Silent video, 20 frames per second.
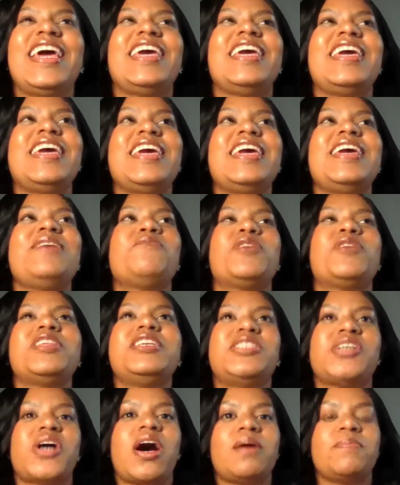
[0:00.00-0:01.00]
he
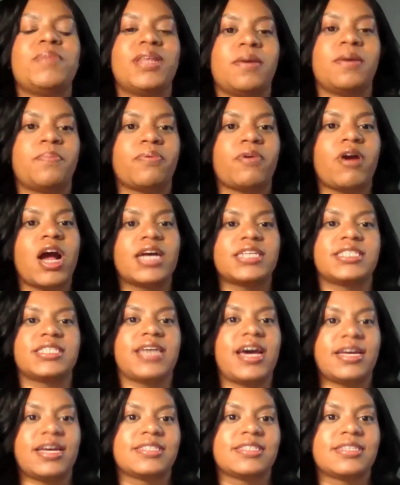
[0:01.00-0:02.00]
really taught me to
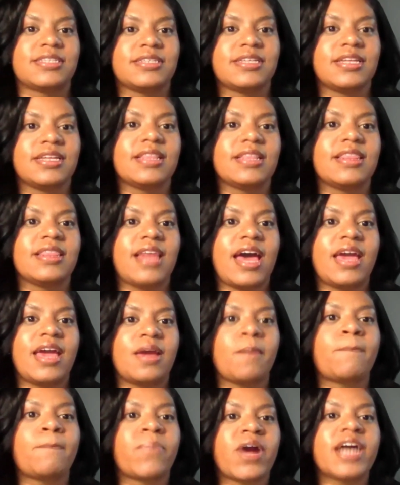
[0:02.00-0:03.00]
process, like
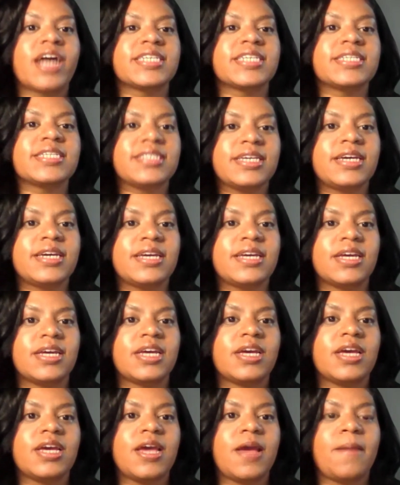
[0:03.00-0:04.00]
process it
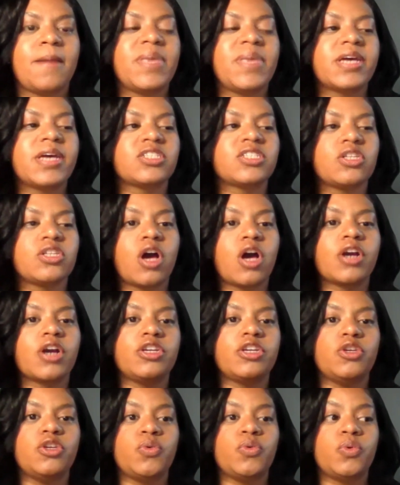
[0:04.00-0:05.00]
because the longer
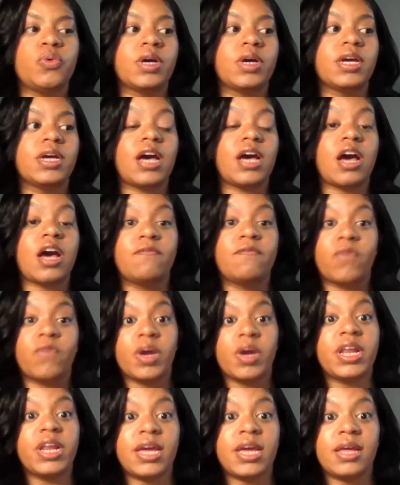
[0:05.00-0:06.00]
you
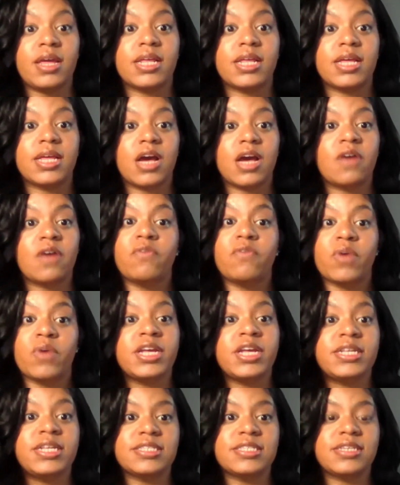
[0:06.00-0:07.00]
avoid it,
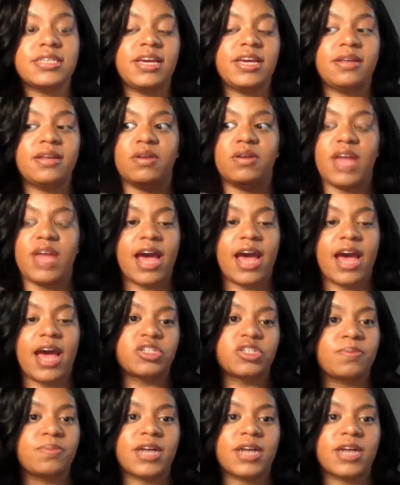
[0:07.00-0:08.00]
avoidance and actual
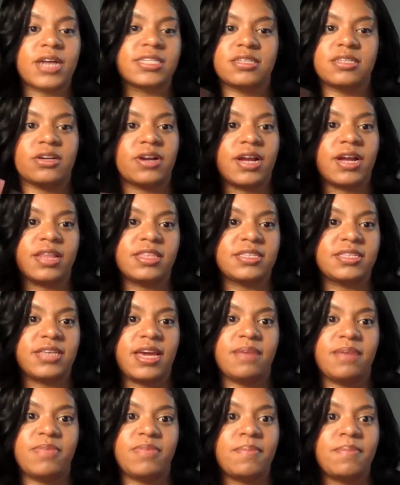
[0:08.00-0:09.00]
processing are not the
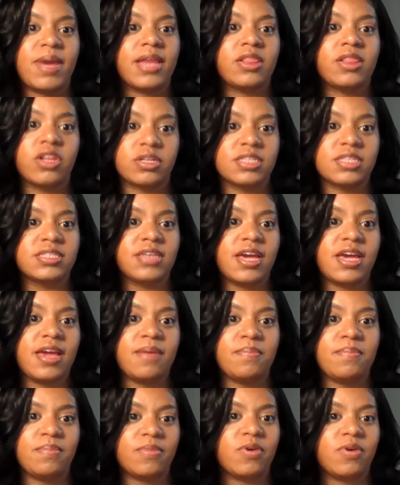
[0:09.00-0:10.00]
same. They might look the
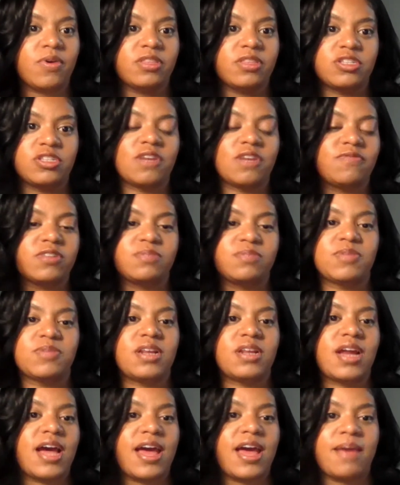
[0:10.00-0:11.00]
same on the surface, but they're
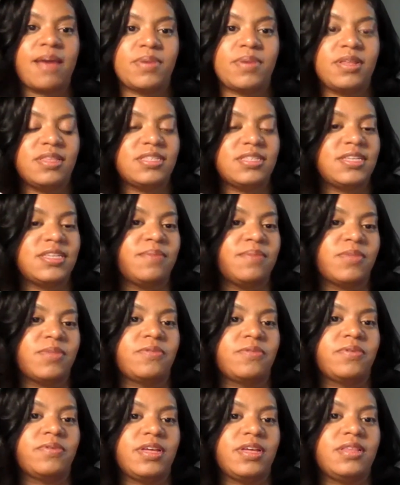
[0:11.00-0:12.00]
not happening the same on
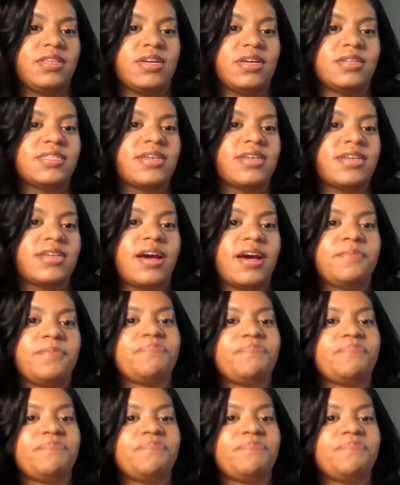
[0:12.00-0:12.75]
the in the inside.